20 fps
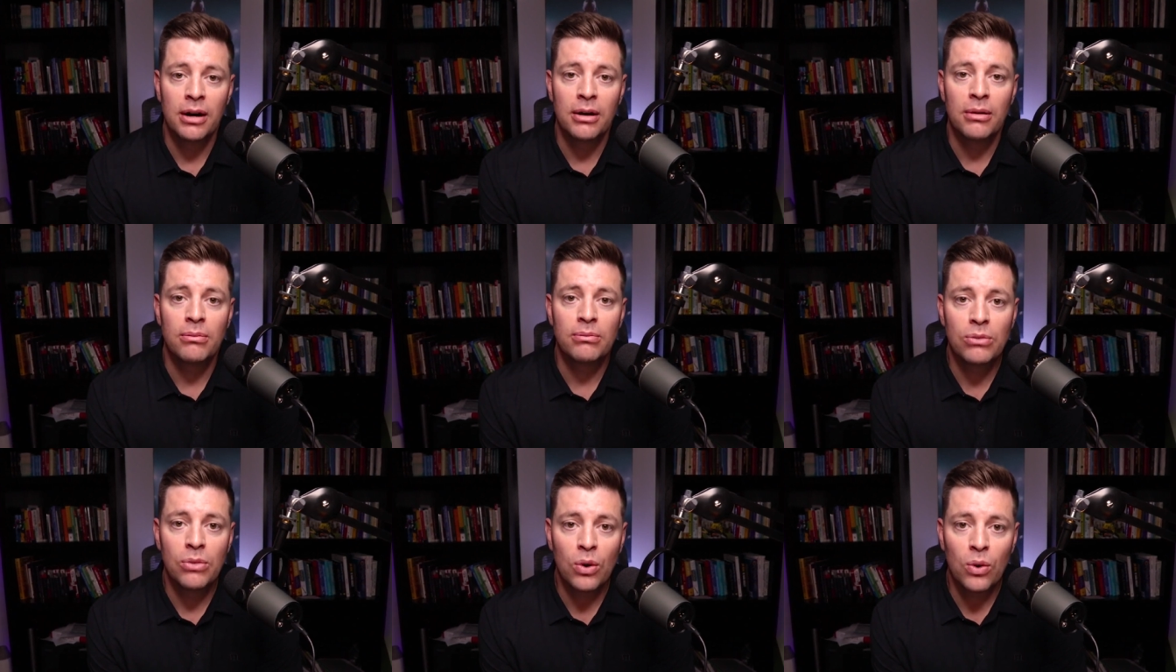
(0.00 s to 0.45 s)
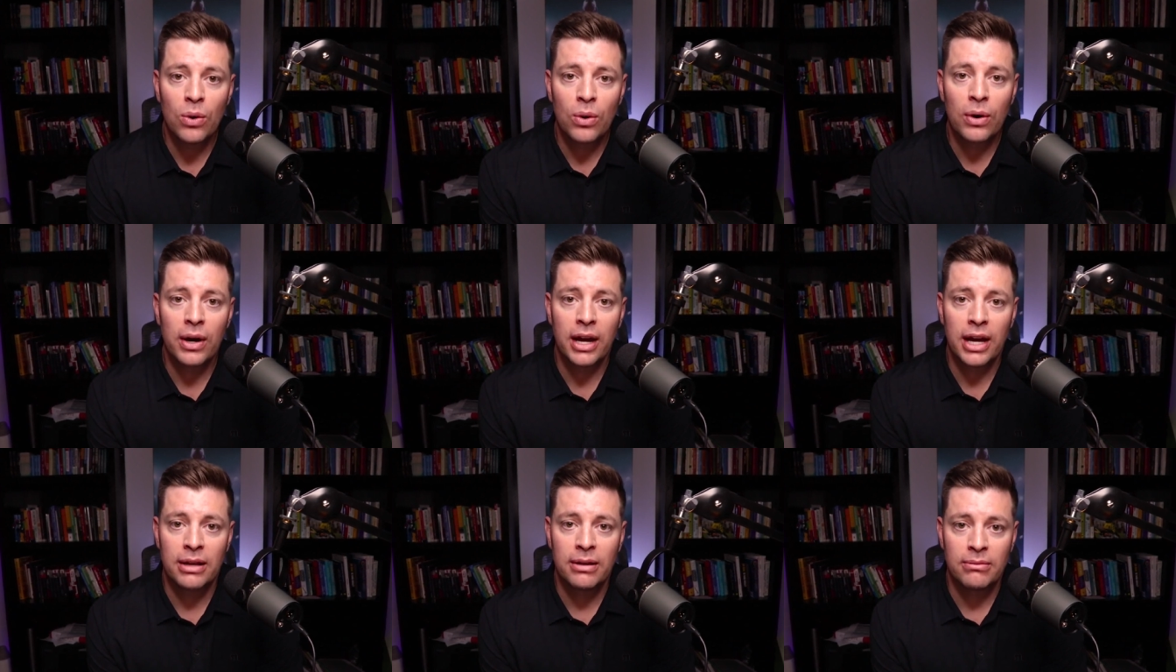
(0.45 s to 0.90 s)

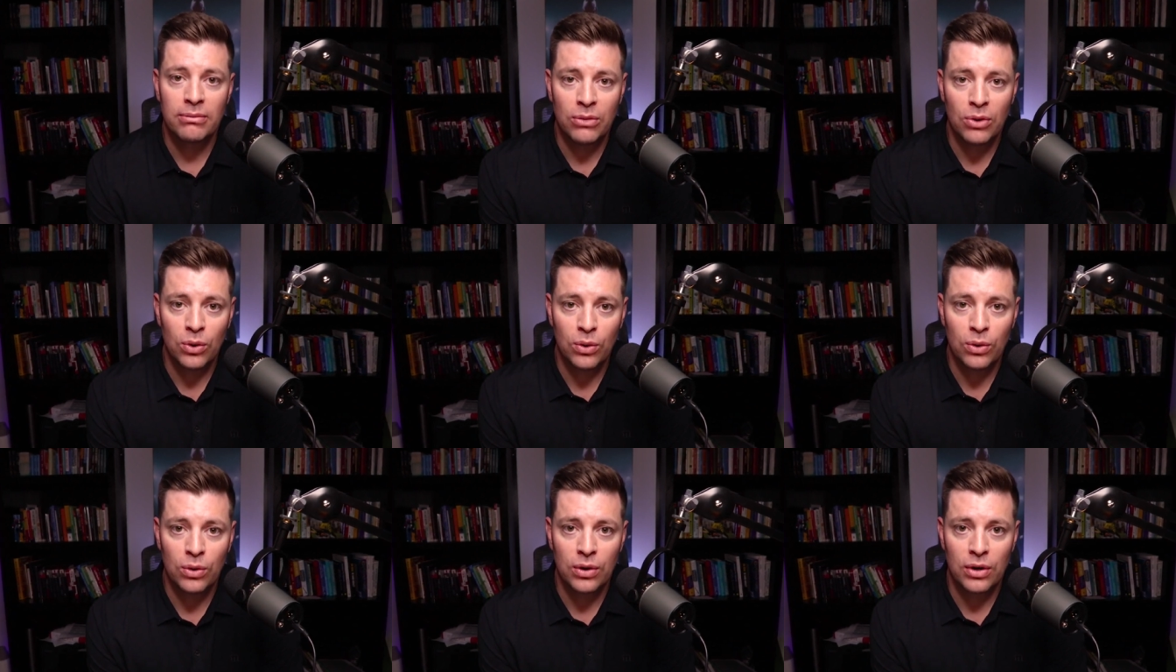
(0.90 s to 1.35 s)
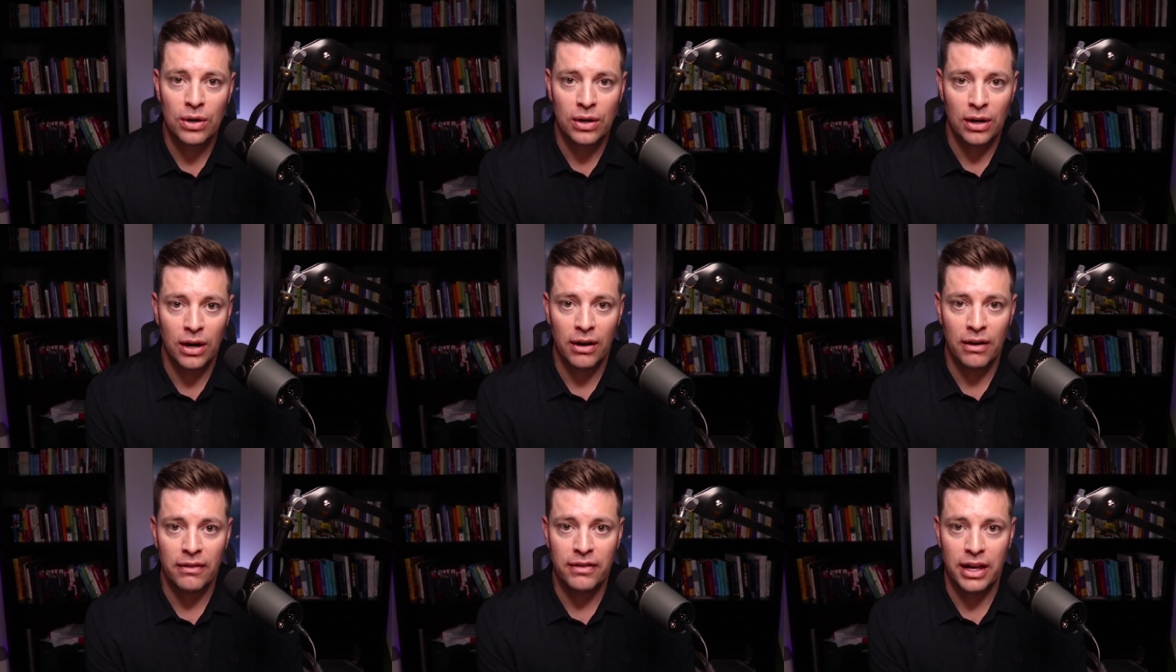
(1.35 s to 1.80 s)
more and more
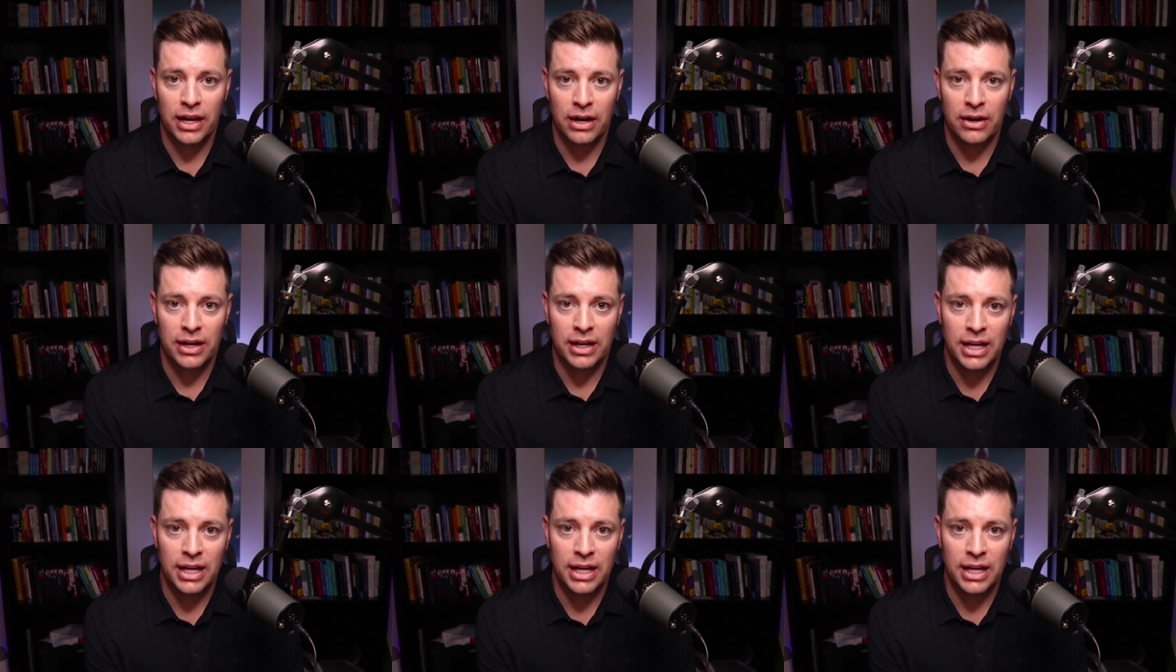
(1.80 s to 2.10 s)
of their